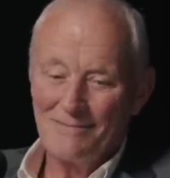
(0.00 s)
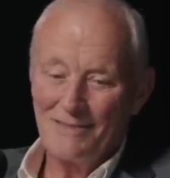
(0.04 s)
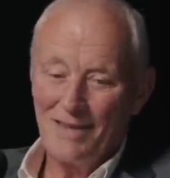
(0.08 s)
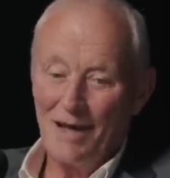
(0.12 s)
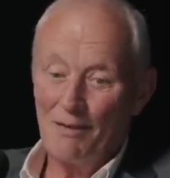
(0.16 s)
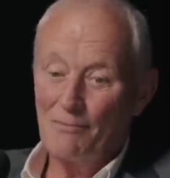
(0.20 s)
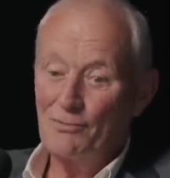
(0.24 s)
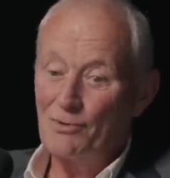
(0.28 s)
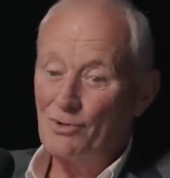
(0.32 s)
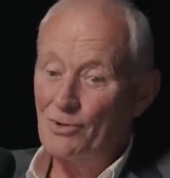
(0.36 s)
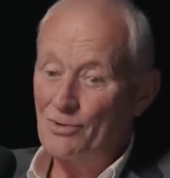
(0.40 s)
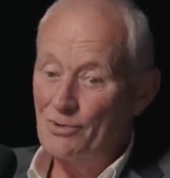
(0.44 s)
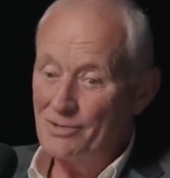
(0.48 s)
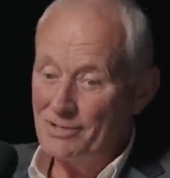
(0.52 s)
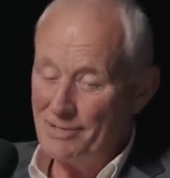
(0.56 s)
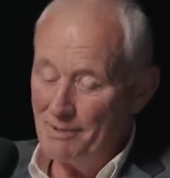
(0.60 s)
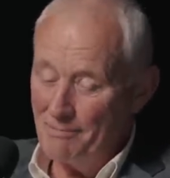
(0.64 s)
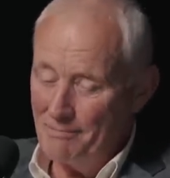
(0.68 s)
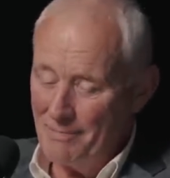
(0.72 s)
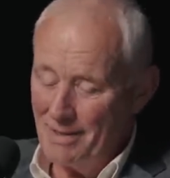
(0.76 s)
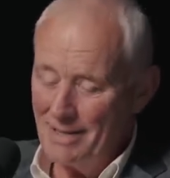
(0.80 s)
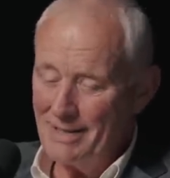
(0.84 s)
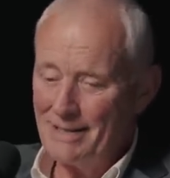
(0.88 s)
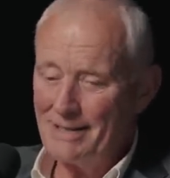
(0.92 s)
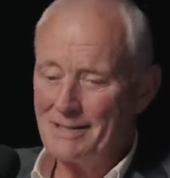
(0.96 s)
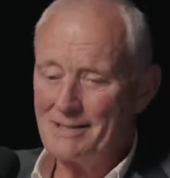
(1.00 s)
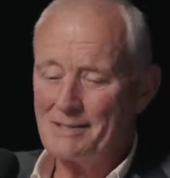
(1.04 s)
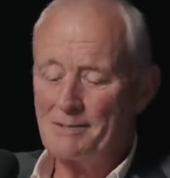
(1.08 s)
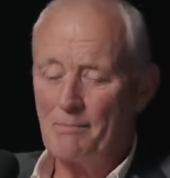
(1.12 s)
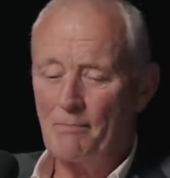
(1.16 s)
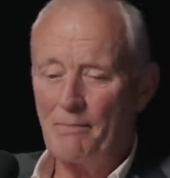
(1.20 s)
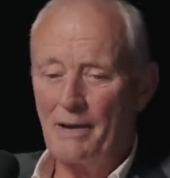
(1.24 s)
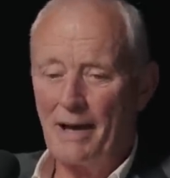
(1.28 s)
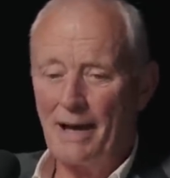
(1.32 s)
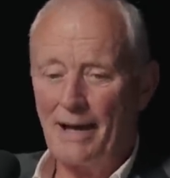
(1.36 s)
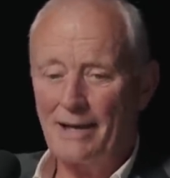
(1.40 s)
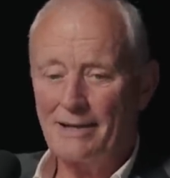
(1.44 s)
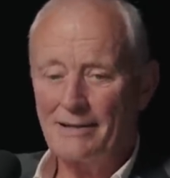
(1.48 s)
I'm losing millions of
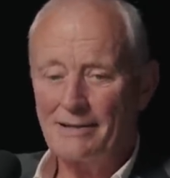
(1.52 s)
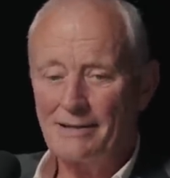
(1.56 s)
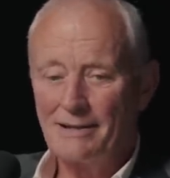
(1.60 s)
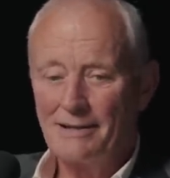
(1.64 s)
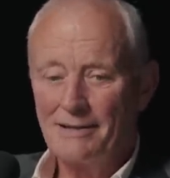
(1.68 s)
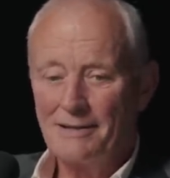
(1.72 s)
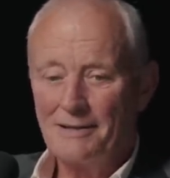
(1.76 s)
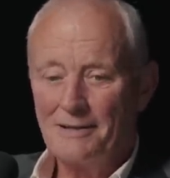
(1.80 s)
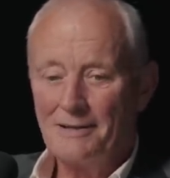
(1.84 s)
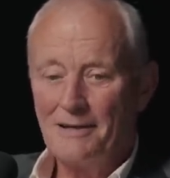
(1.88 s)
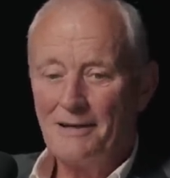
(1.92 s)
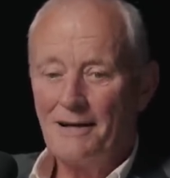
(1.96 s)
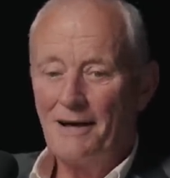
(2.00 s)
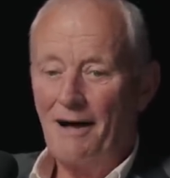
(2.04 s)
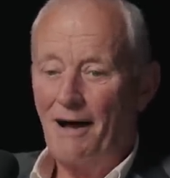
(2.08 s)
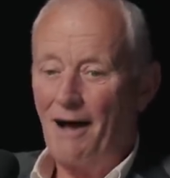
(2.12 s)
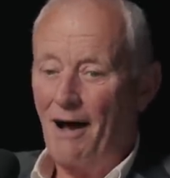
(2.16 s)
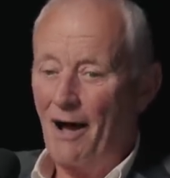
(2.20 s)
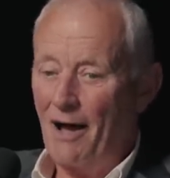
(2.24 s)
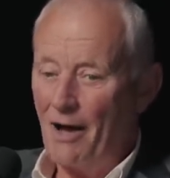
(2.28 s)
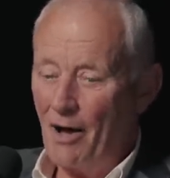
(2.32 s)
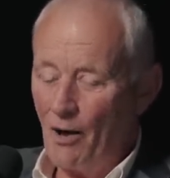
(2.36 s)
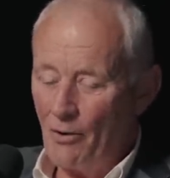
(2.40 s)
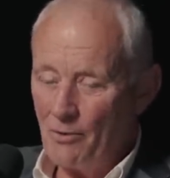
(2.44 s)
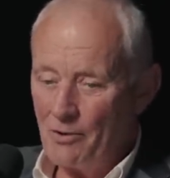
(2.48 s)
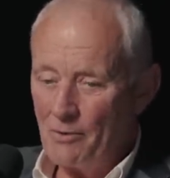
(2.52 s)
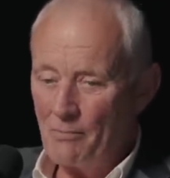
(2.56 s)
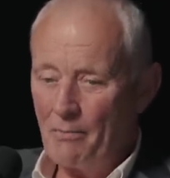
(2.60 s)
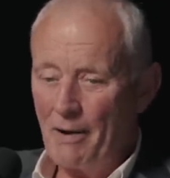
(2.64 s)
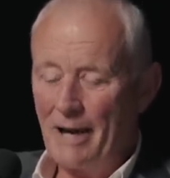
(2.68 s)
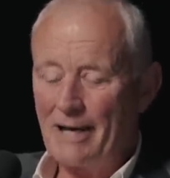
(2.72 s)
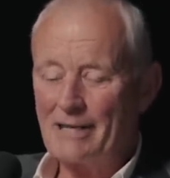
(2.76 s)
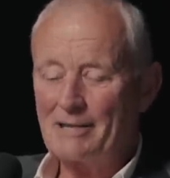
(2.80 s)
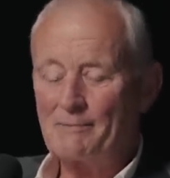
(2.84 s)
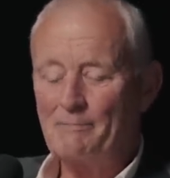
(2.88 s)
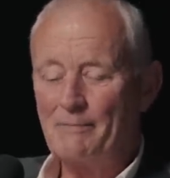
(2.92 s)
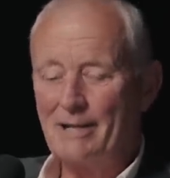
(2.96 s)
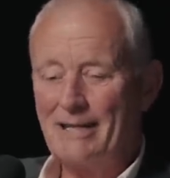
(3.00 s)
pounds. I owe the
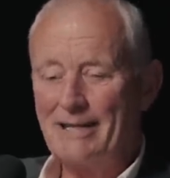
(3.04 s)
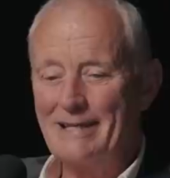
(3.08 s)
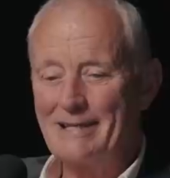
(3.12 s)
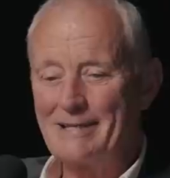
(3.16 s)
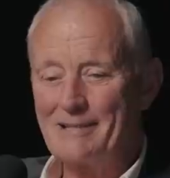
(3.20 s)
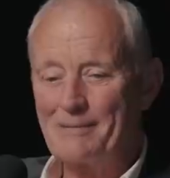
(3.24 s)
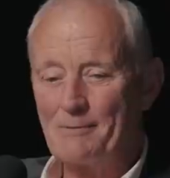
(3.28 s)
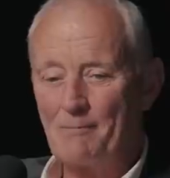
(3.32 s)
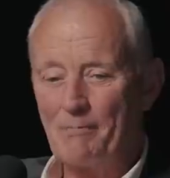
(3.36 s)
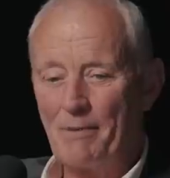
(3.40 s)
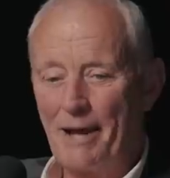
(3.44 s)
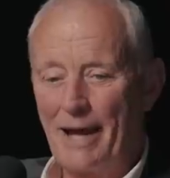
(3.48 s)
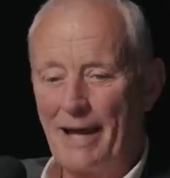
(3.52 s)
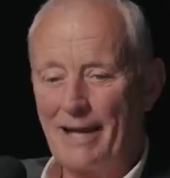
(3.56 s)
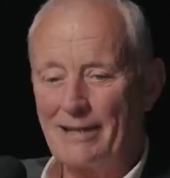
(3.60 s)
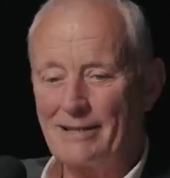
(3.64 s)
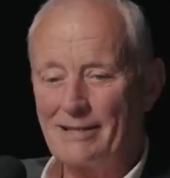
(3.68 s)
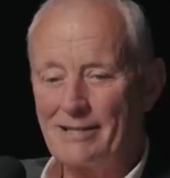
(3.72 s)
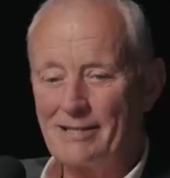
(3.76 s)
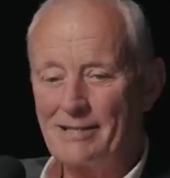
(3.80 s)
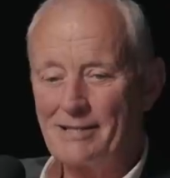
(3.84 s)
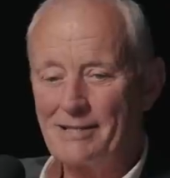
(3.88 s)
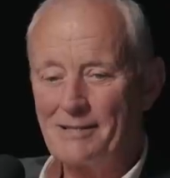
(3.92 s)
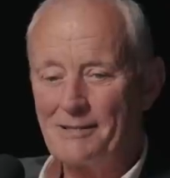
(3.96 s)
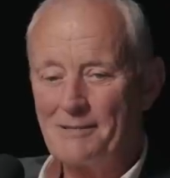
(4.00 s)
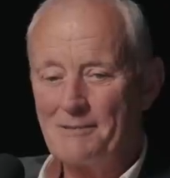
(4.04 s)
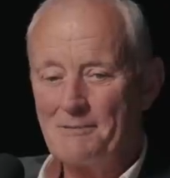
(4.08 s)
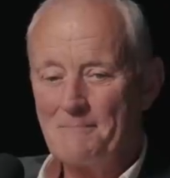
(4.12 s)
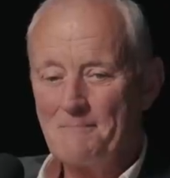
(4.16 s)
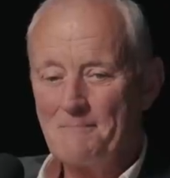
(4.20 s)
bank millions of pounds.